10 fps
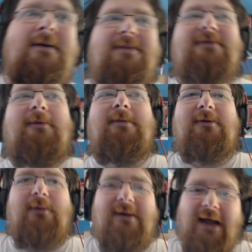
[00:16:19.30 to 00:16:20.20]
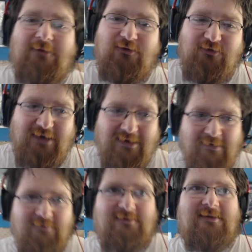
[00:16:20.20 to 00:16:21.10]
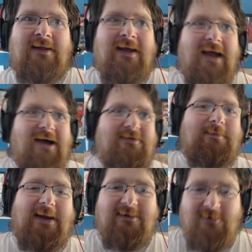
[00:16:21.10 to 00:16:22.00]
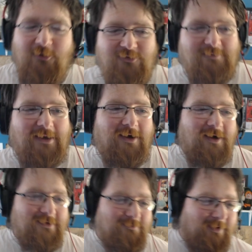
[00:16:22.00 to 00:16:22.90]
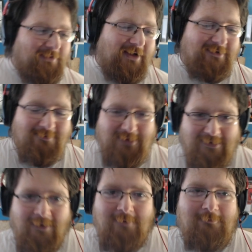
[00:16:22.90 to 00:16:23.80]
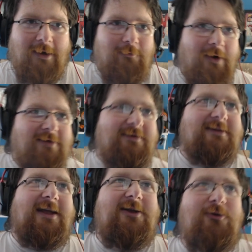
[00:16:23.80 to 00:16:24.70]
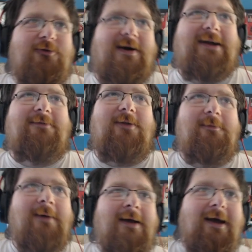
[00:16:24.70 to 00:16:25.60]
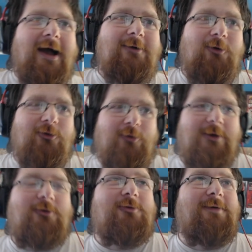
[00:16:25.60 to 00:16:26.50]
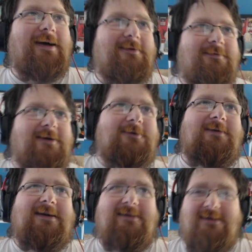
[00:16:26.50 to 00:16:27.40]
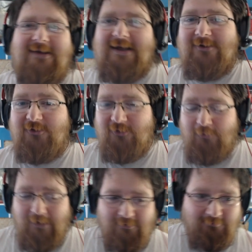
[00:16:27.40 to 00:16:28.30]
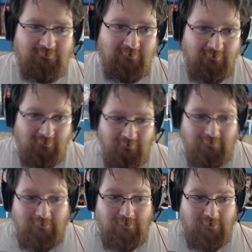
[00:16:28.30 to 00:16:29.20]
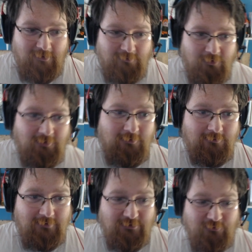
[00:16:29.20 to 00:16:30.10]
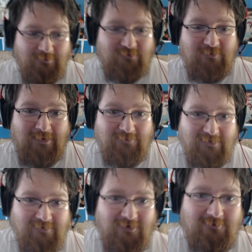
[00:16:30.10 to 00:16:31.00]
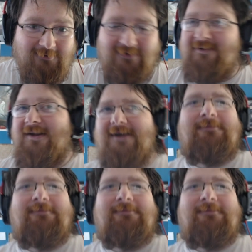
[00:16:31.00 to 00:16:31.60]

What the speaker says: +1/+1 counter shenanigans have a place close to my heart, and by that I mean my wife is a huge fan of them, and also a huge fan of Final Fantasy X, so I've heard way too much about this card recently.